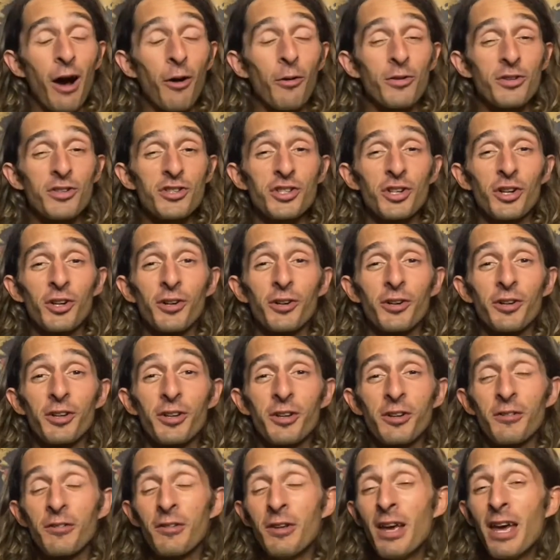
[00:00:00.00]
it started
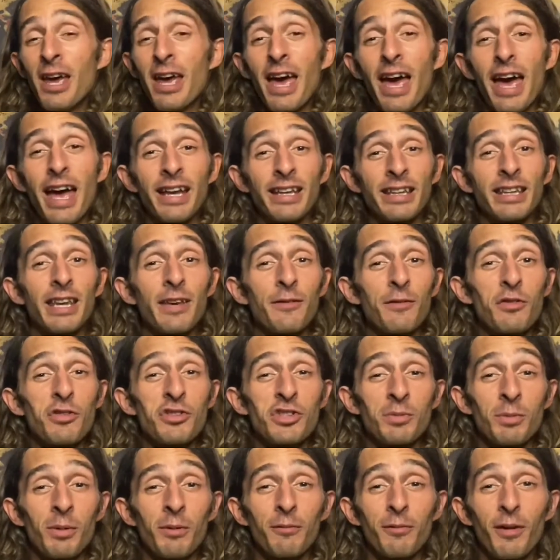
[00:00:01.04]
and give you
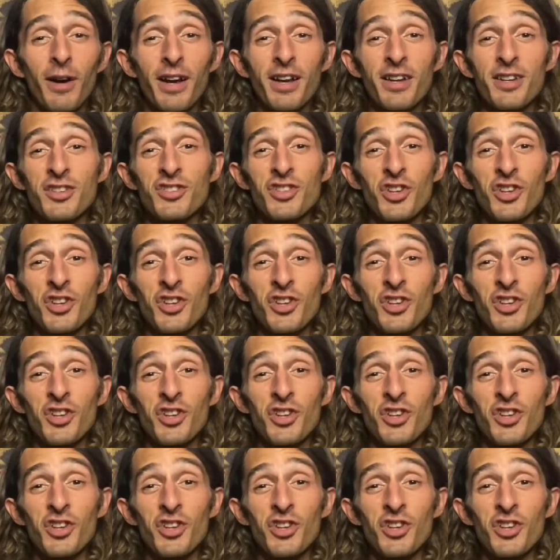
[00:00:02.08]
some advice